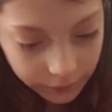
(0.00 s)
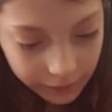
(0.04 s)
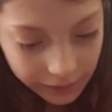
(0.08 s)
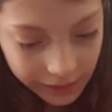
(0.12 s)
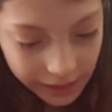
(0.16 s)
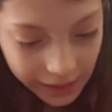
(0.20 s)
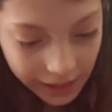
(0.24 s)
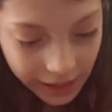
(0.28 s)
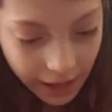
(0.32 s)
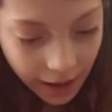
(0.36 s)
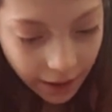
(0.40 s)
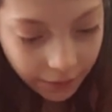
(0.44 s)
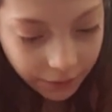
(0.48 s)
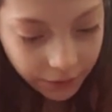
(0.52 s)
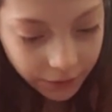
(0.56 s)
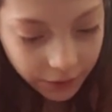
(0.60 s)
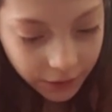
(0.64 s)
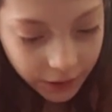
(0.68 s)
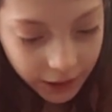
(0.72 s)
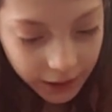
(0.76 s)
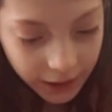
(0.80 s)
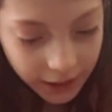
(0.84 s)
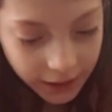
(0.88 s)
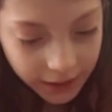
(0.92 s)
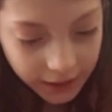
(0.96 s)
Then after
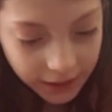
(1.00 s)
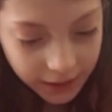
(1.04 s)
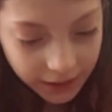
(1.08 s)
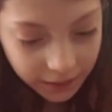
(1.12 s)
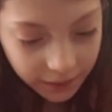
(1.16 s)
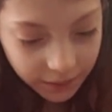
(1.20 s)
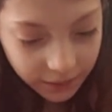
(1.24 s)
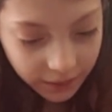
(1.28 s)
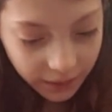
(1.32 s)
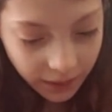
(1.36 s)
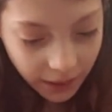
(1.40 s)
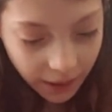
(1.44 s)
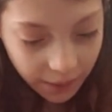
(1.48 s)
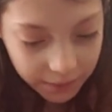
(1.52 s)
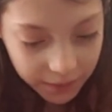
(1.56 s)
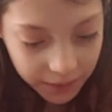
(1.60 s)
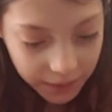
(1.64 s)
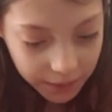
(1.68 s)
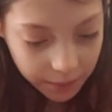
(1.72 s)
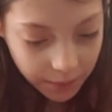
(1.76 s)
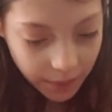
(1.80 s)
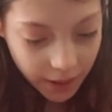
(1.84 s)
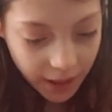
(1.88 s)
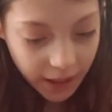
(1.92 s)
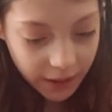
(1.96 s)
this comes
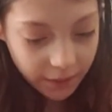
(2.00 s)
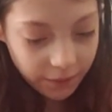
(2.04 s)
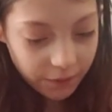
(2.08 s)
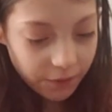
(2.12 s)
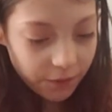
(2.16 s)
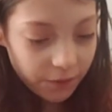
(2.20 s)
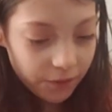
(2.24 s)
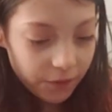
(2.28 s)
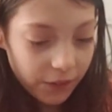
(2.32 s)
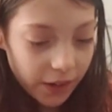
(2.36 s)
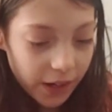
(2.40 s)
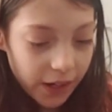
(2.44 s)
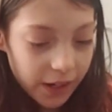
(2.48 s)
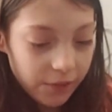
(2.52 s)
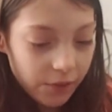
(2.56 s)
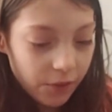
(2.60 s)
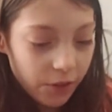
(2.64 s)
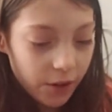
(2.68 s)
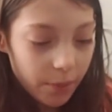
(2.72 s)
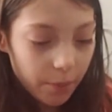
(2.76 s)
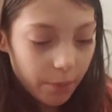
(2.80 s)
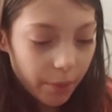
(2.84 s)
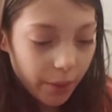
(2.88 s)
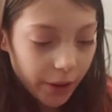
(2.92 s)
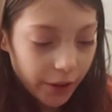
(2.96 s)
my
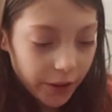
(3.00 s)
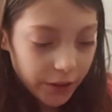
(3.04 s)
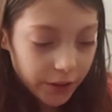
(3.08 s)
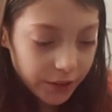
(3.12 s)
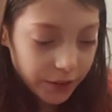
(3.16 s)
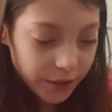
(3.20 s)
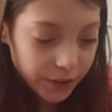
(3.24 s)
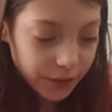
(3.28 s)
favorite part.